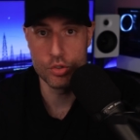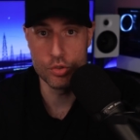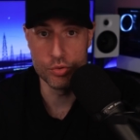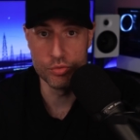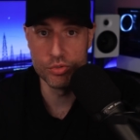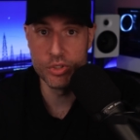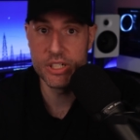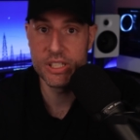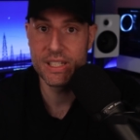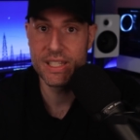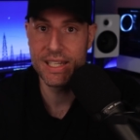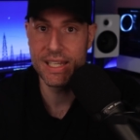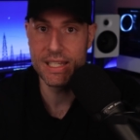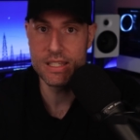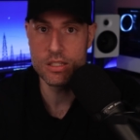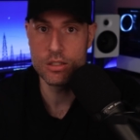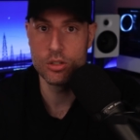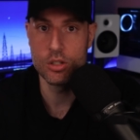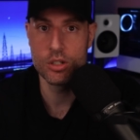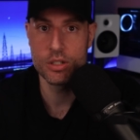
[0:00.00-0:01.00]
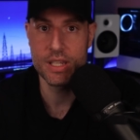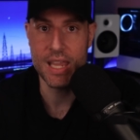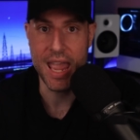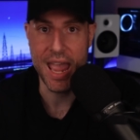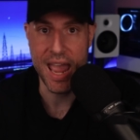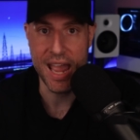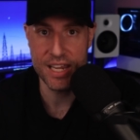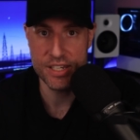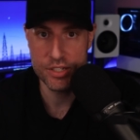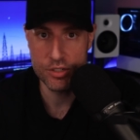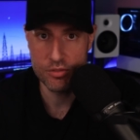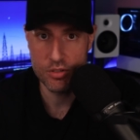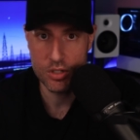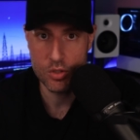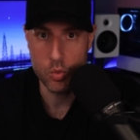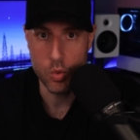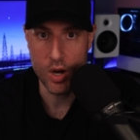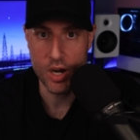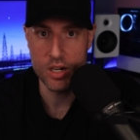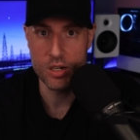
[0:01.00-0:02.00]
You really need to look at your
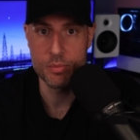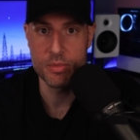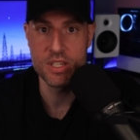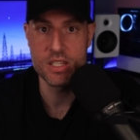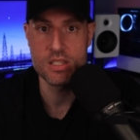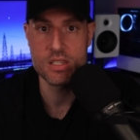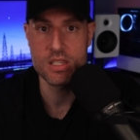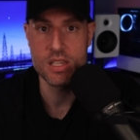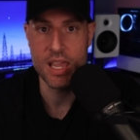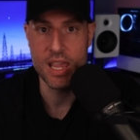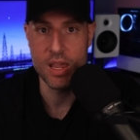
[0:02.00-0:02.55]
requirements